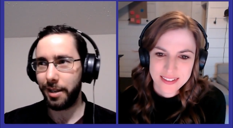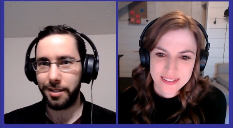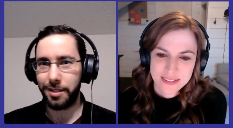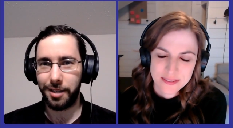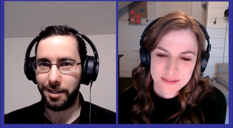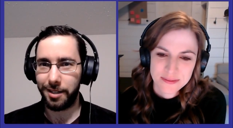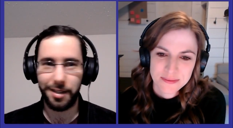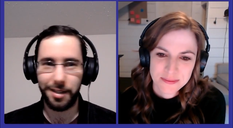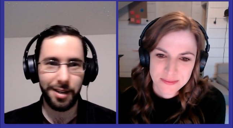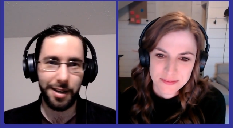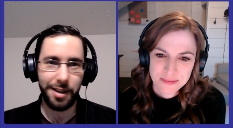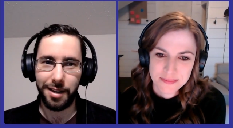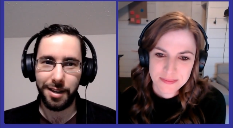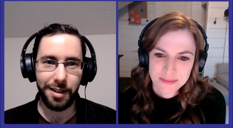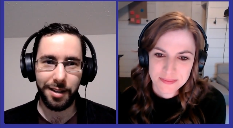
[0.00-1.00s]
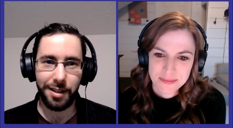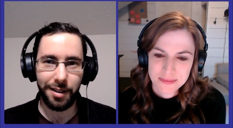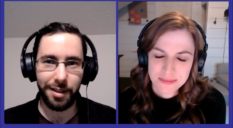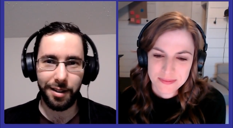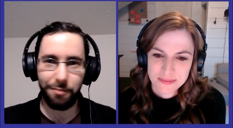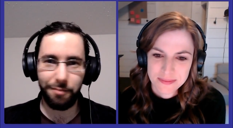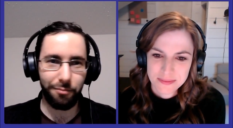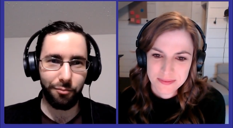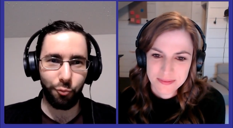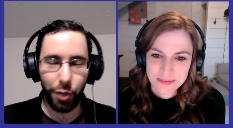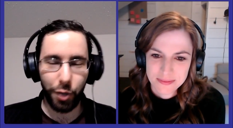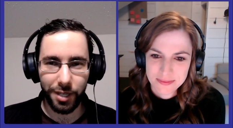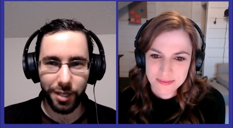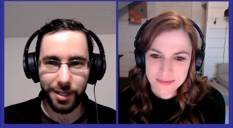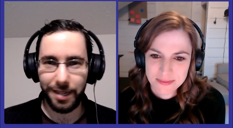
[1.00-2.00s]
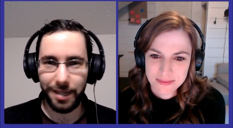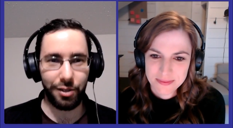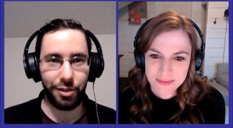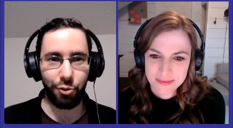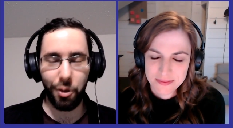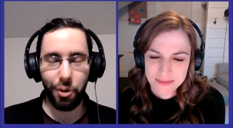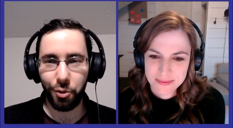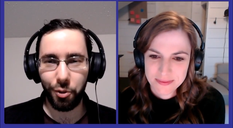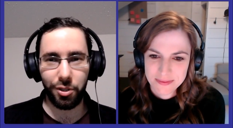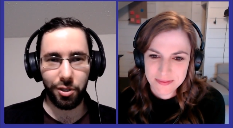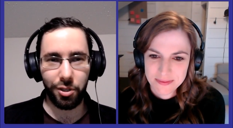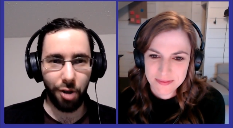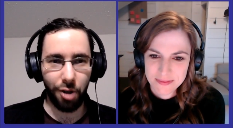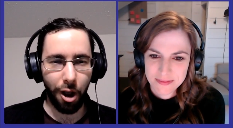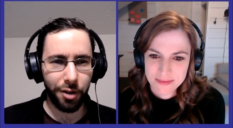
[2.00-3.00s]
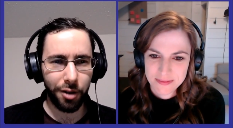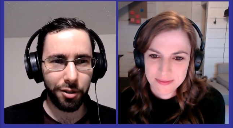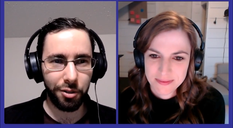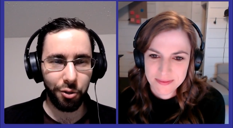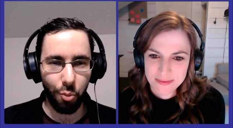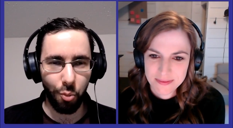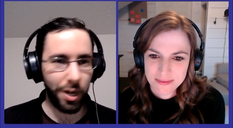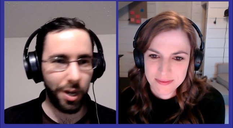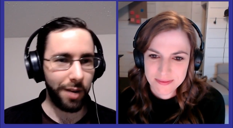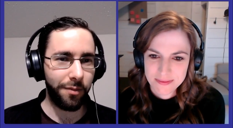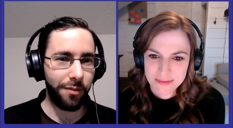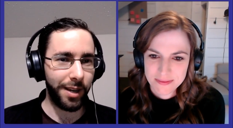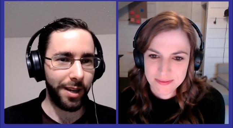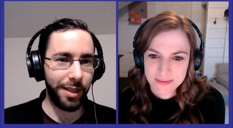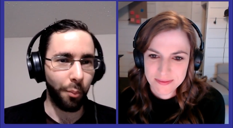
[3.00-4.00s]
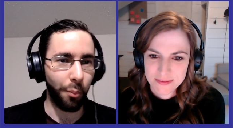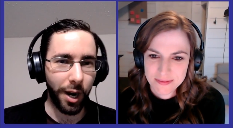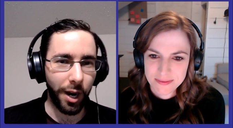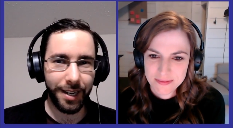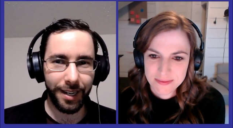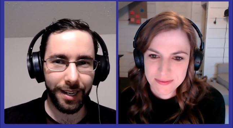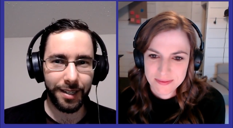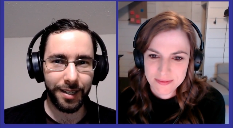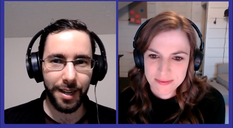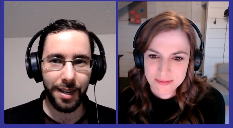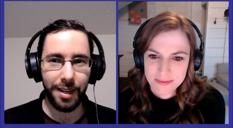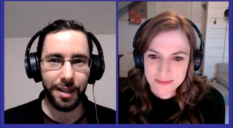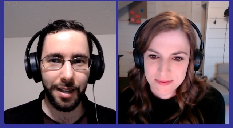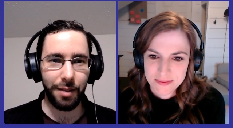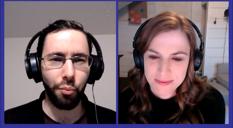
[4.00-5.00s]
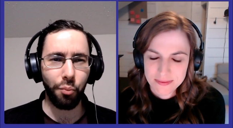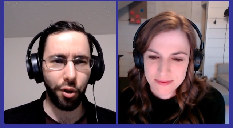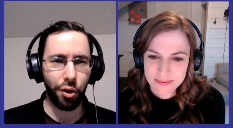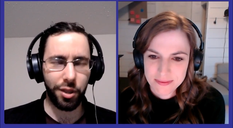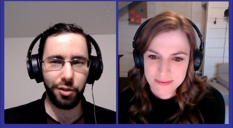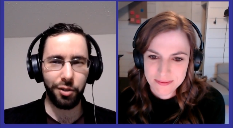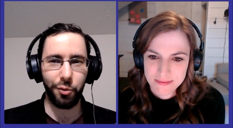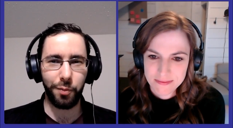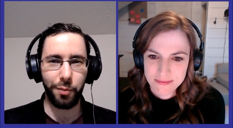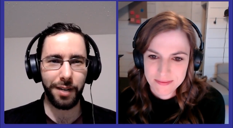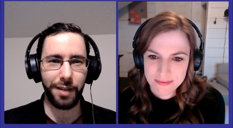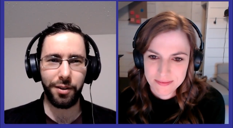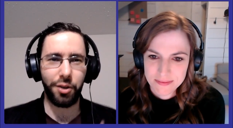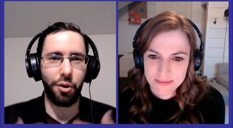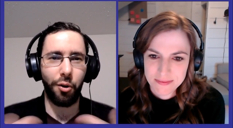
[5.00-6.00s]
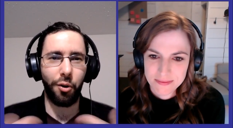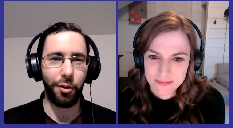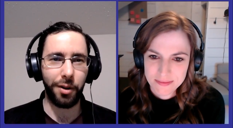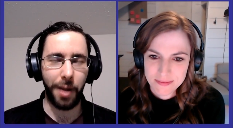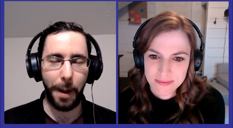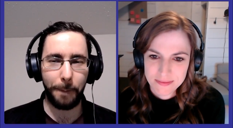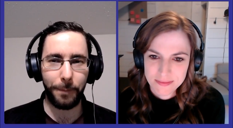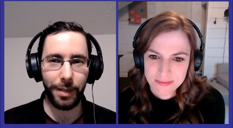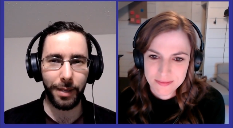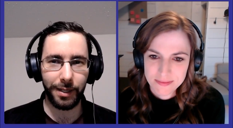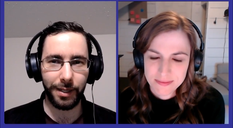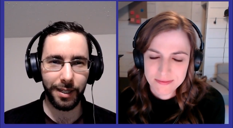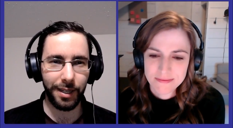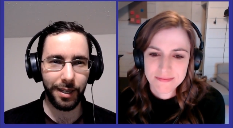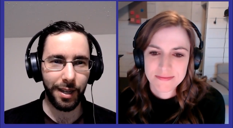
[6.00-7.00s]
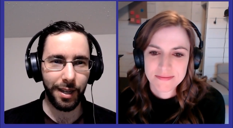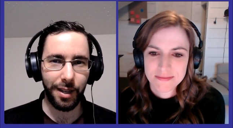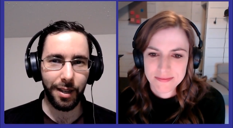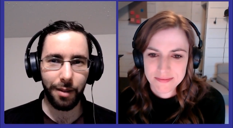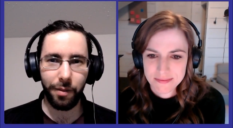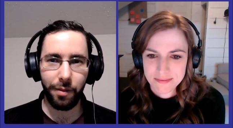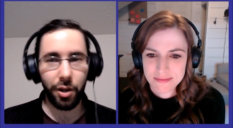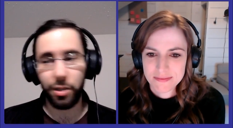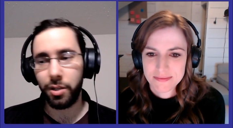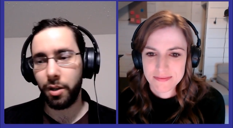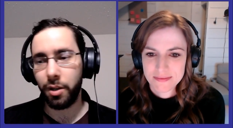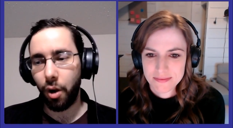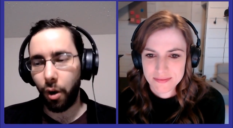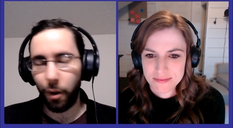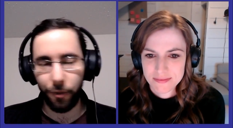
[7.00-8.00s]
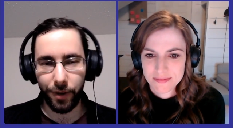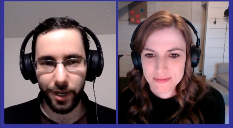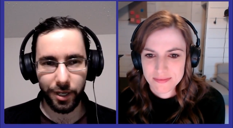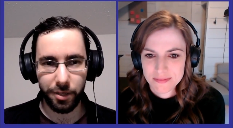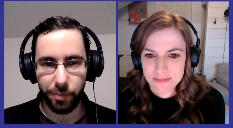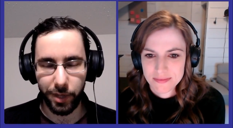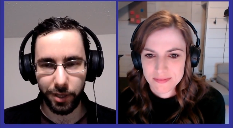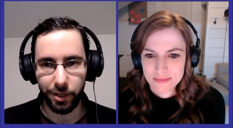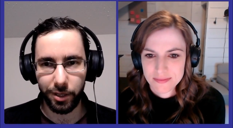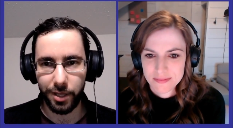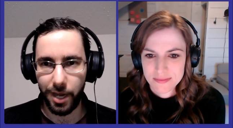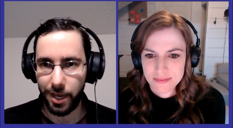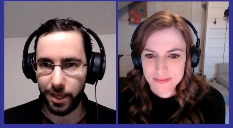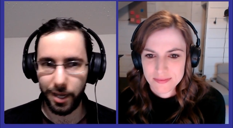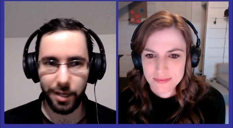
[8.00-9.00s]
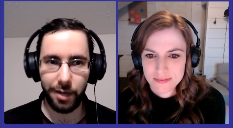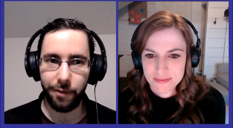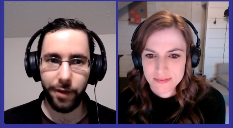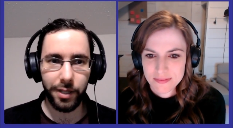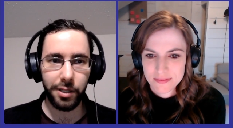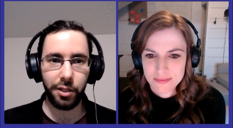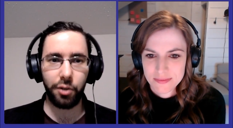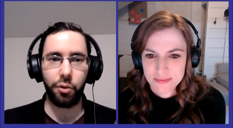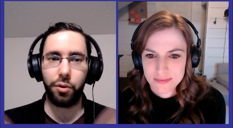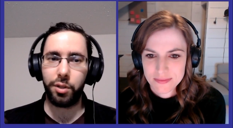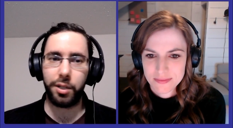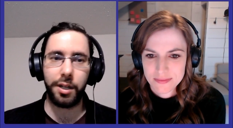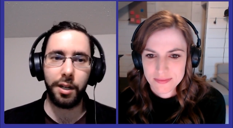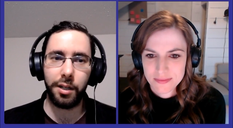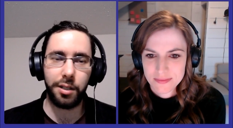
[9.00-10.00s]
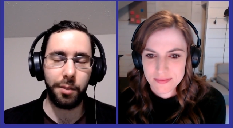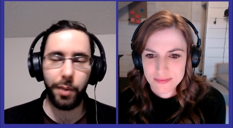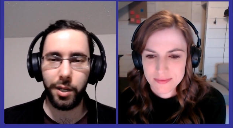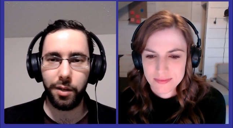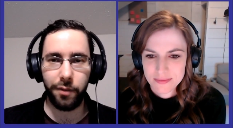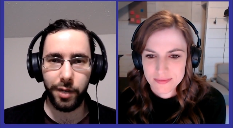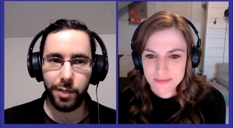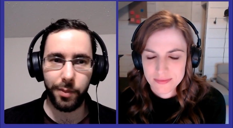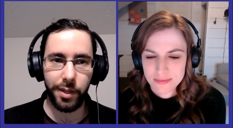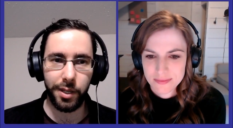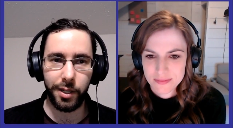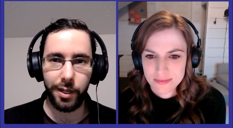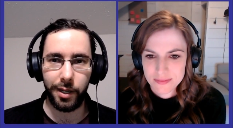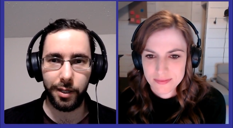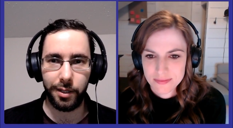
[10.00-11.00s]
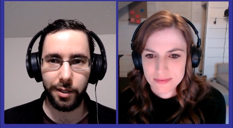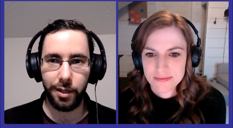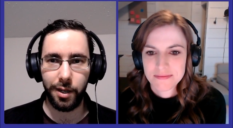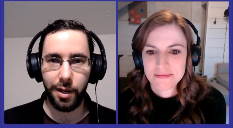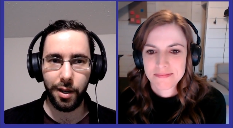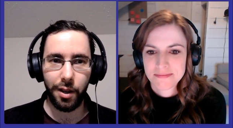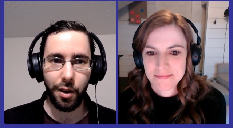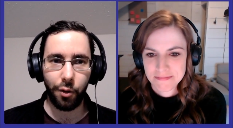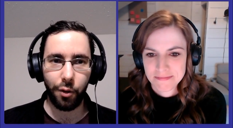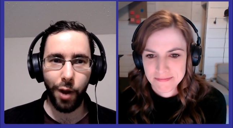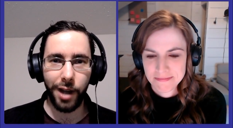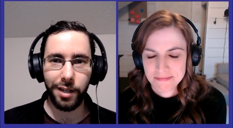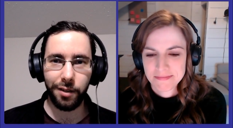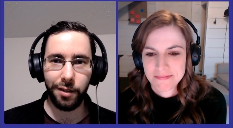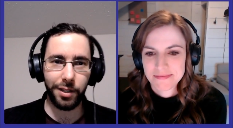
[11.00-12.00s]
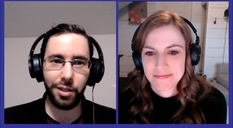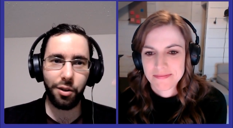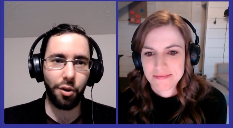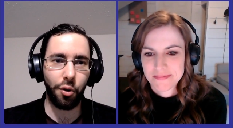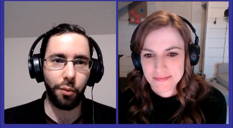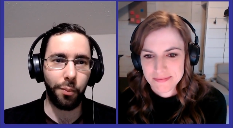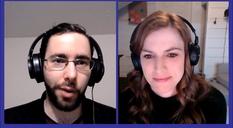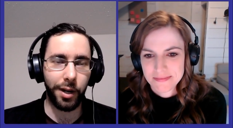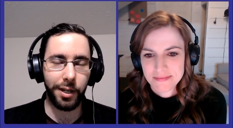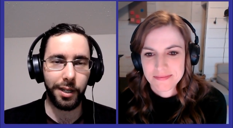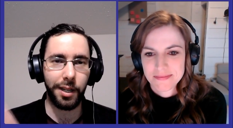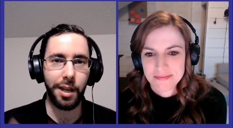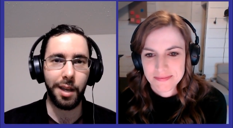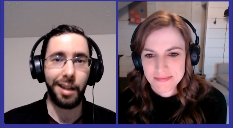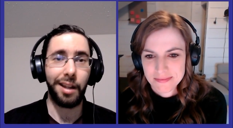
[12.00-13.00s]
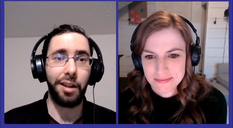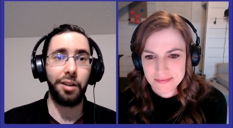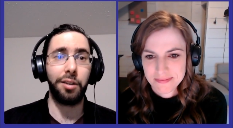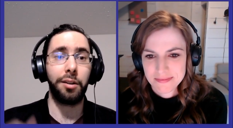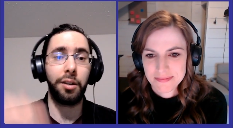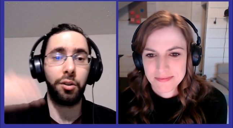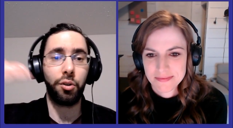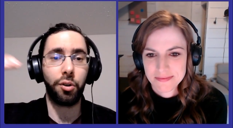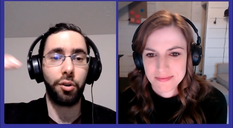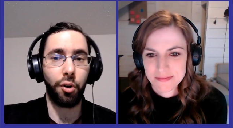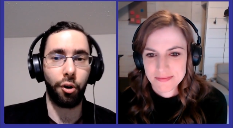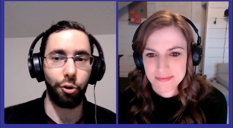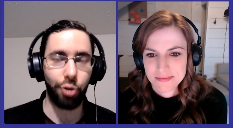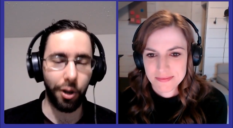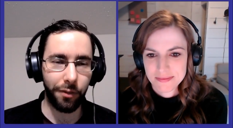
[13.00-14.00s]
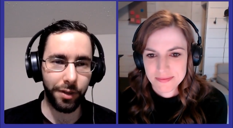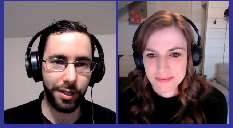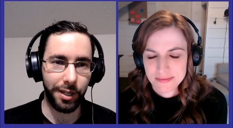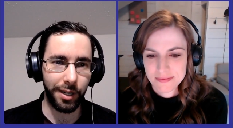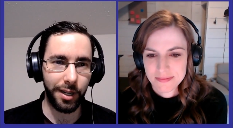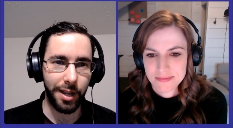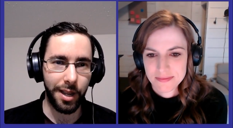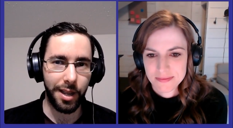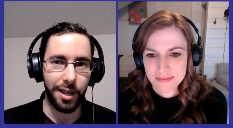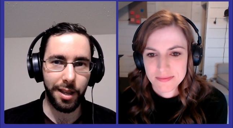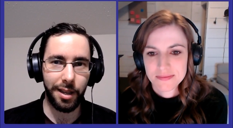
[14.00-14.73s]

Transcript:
Speaker 1: Is it real estate? Is it crypto? Is it stocks? Do you believe in the market more than you believe in your own ability? Because fitness mentors say that investing in your own skill is the best investment there is, right? Investing in your own body, in your longevity,